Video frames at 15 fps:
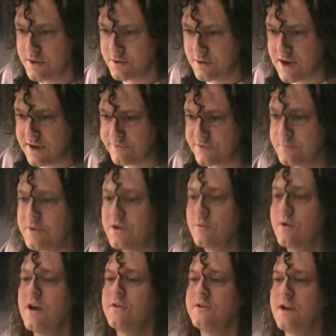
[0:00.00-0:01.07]
You have
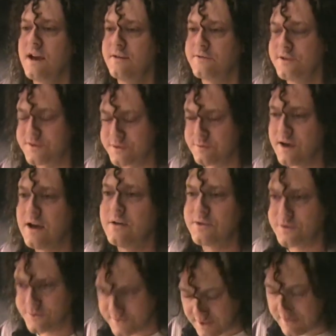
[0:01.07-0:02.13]
to
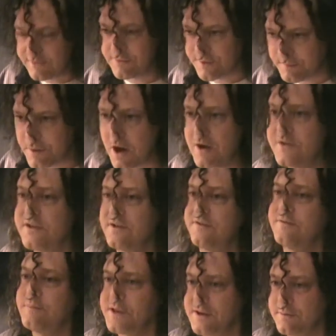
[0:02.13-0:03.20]
surround yourself with
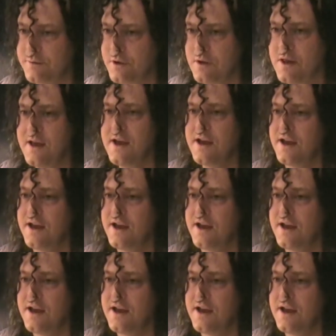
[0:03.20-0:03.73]
positive people.